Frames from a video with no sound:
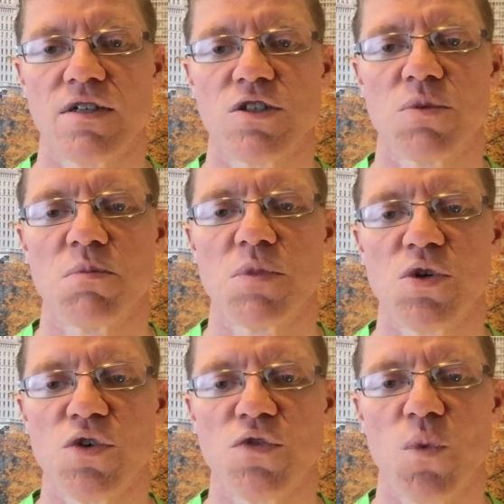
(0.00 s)
to
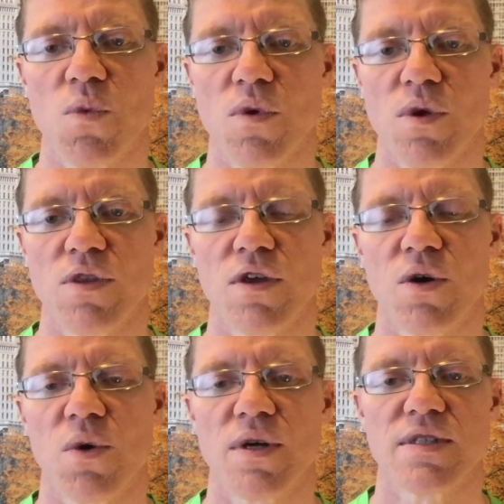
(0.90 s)
move the
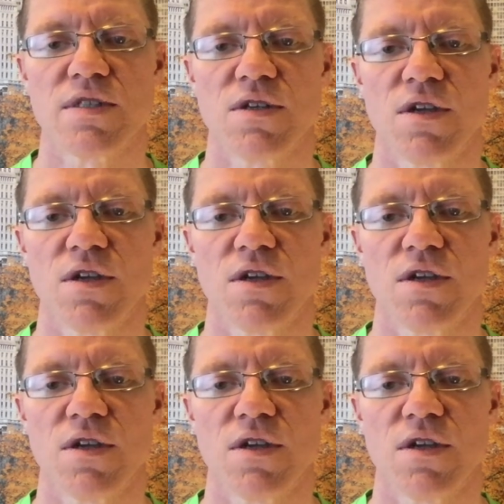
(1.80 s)
coins